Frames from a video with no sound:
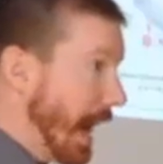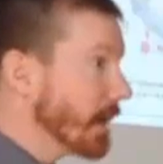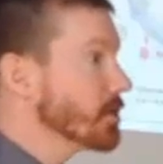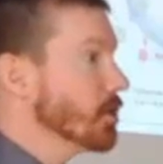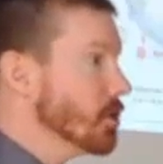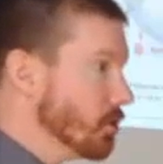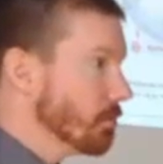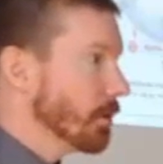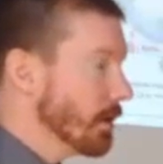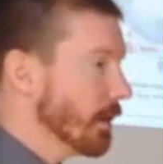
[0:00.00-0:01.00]
oxygen
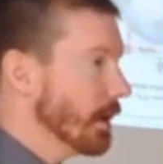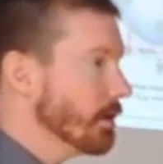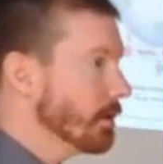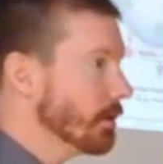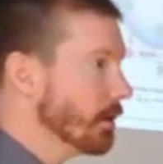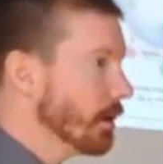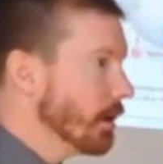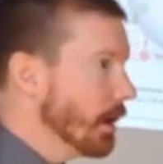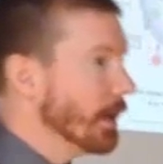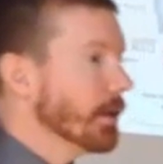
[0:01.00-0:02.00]
you breathe in,
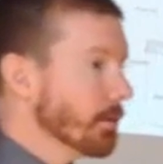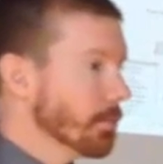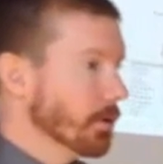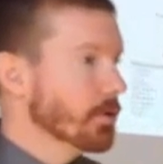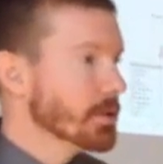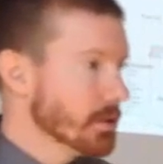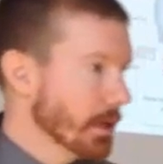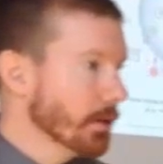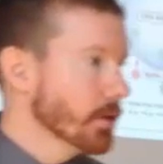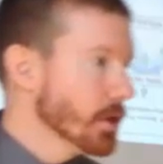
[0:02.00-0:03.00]
and then it produces
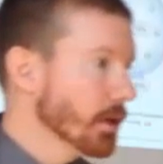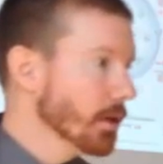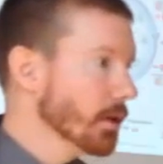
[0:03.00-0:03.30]
energy.